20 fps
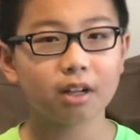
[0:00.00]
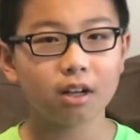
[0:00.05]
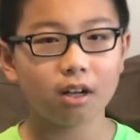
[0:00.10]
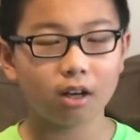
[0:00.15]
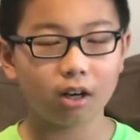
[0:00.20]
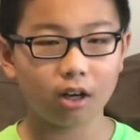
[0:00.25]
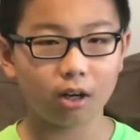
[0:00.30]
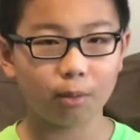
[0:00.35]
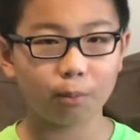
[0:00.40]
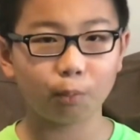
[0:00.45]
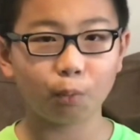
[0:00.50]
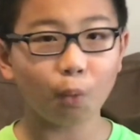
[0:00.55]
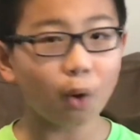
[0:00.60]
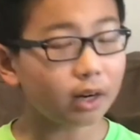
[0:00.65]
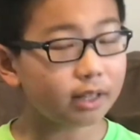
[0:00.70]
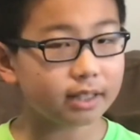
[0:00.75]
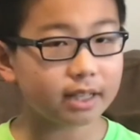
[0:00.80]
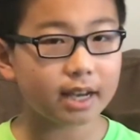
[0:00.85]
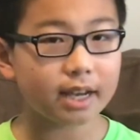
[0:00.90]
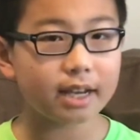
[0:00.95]
one
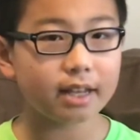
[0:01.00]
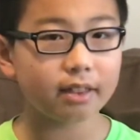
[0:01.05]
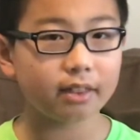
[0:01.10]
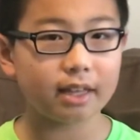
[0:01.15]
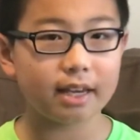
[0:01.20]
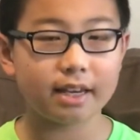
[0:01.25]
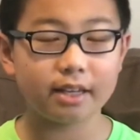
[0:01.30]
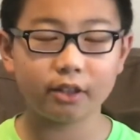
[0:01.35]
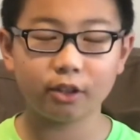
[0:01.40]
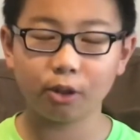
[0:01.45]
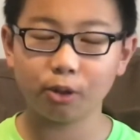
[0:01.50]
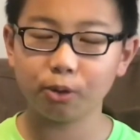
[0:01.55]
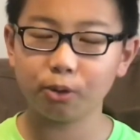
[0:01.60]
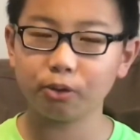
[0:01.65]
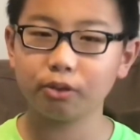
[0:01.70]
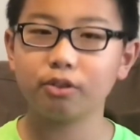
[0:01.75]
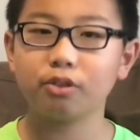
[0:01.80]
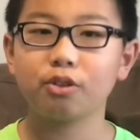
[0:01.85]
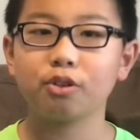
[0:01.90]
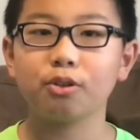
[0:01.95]
day they go
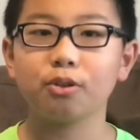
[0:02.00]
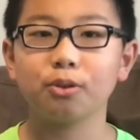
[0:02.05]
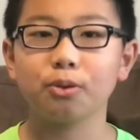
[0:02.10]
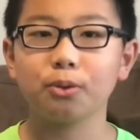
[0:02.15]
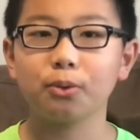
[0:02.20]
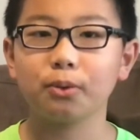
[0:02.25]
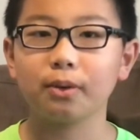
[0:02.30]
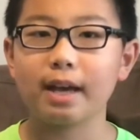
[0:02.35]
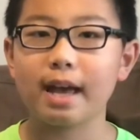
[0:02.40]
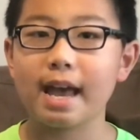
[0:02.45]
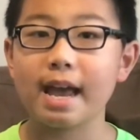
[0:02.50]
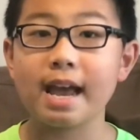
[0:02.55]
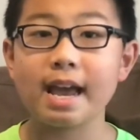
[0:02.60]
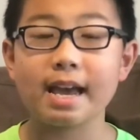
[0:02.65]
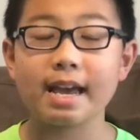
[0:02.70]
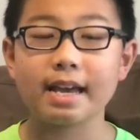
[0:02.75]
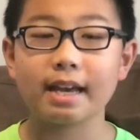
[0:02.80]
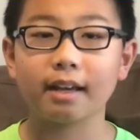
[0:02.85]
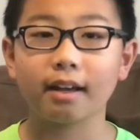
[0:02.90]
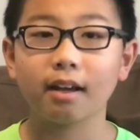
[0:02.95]
to
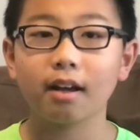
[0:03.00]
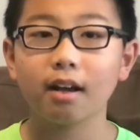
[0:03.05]
a